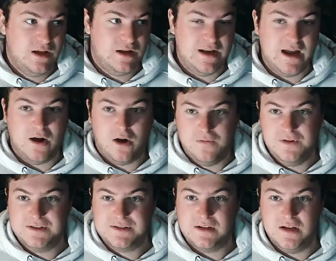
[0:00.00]
Now,
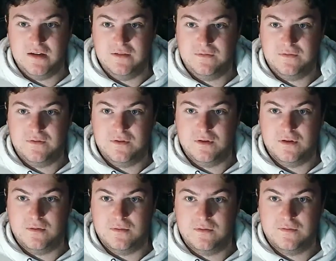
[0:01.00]
obviously,
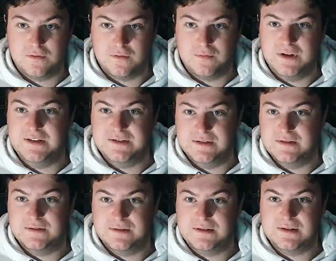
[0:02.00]
for
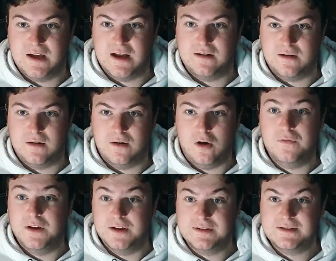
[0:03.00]
reasons that are
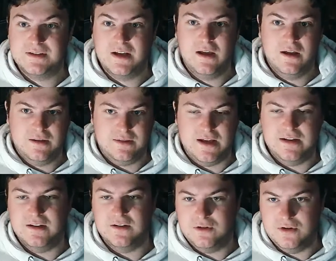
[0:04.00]
obvious, they
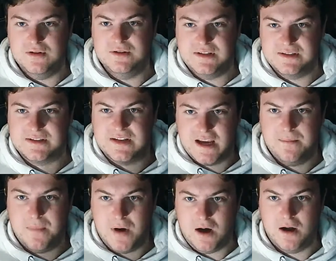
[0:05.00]
didn't use his
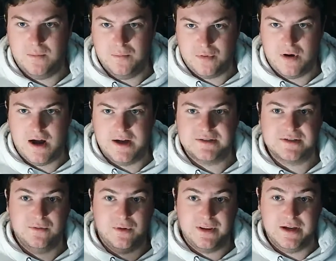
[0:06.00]
name Martin Bryant.
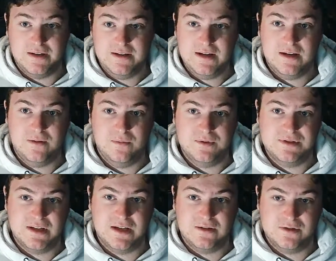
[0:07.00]
So what they did was
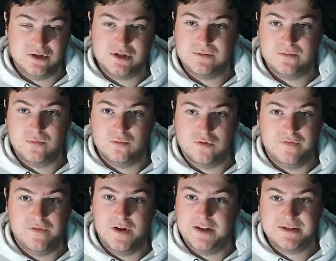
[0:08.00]
they just
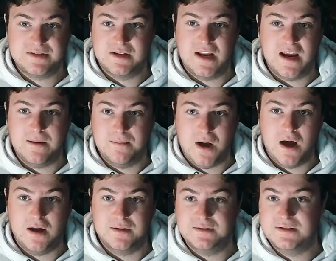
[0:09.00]
reversed the name
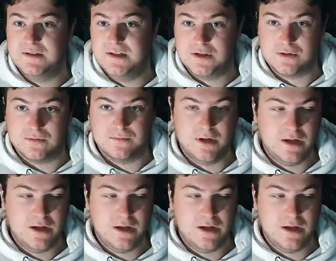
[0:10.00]
Martin to Nitrum,